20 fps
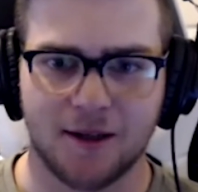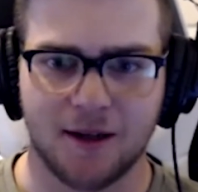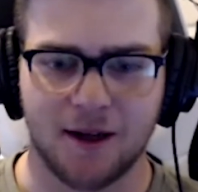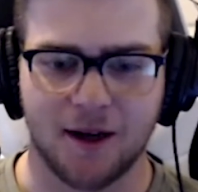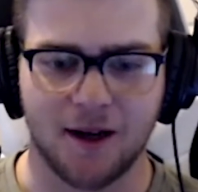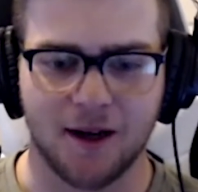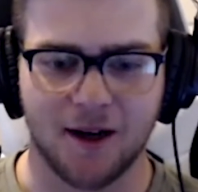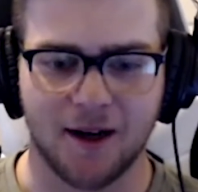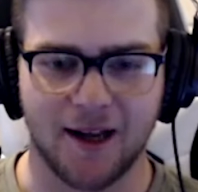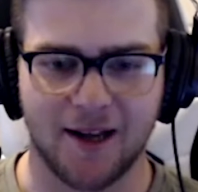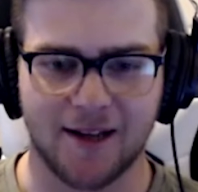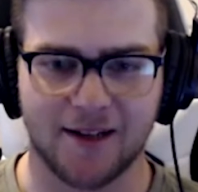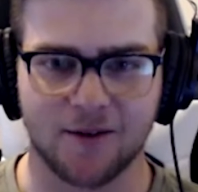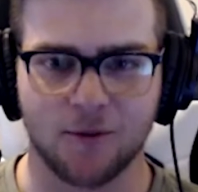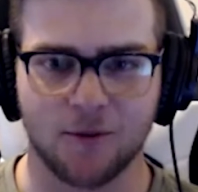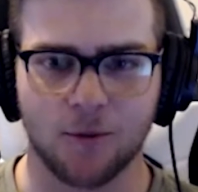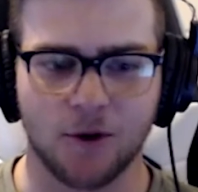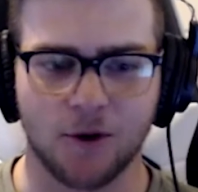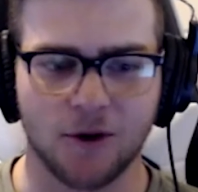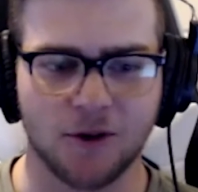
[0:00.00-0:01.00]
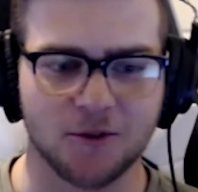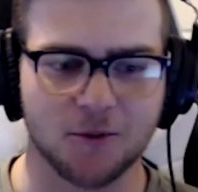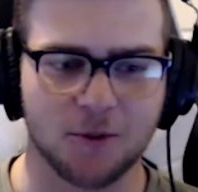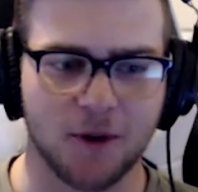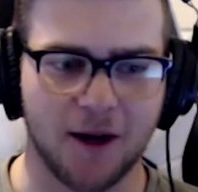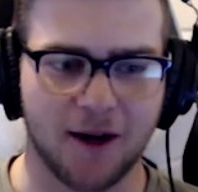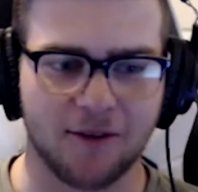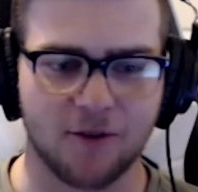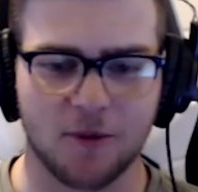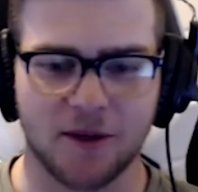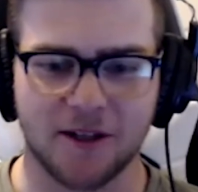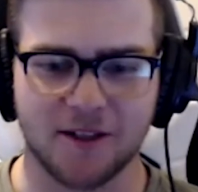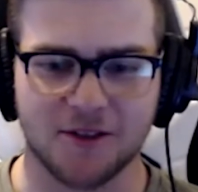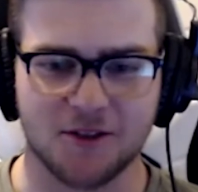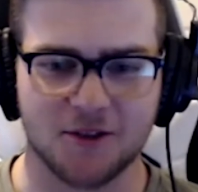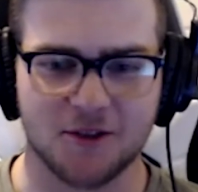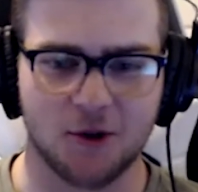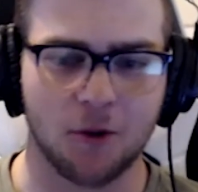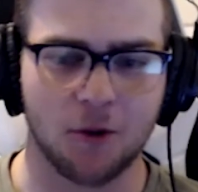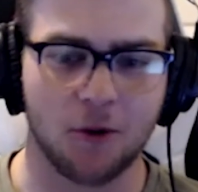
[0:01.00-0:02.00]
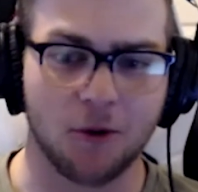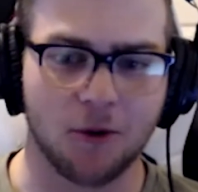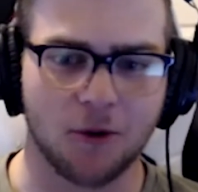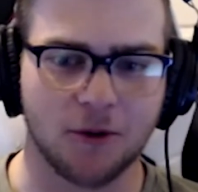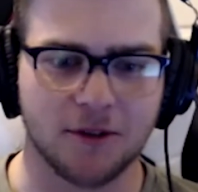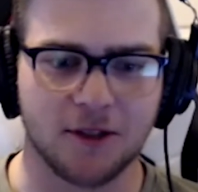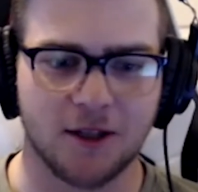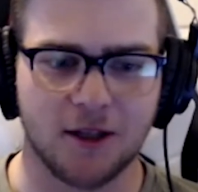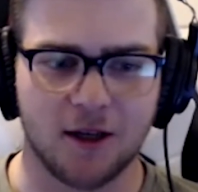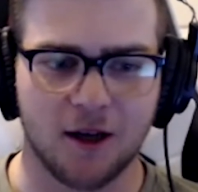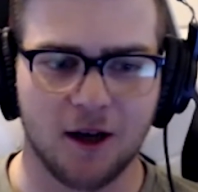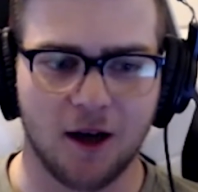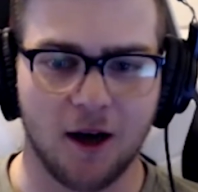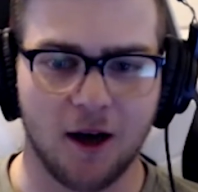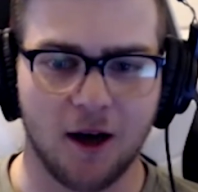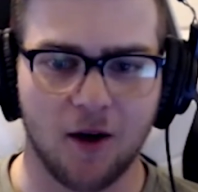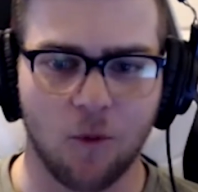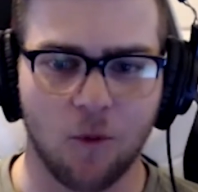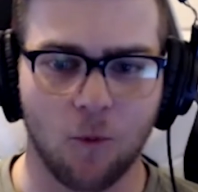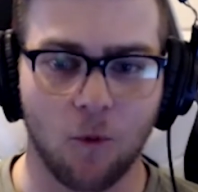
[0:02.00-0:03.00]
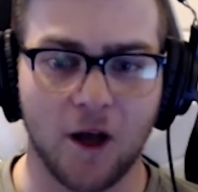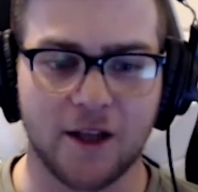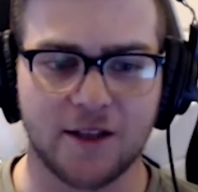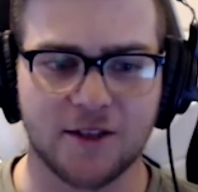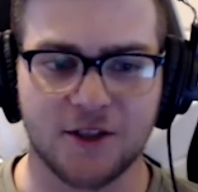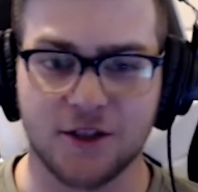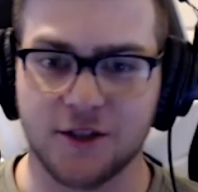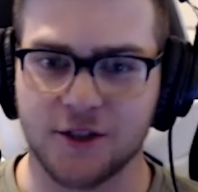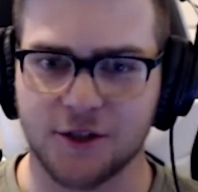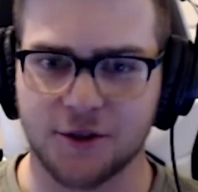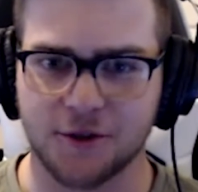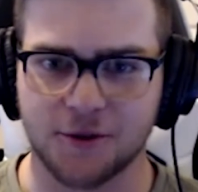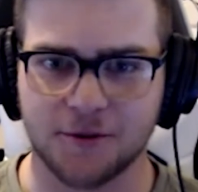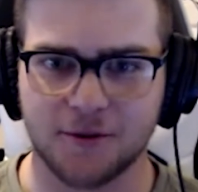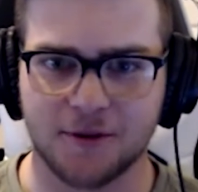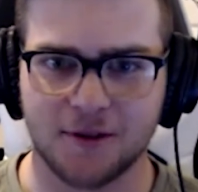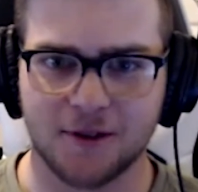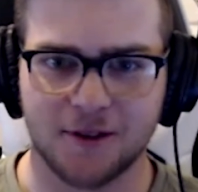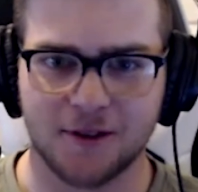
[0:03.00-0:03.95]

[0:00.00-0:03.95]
And in a world where everybody's told what to do,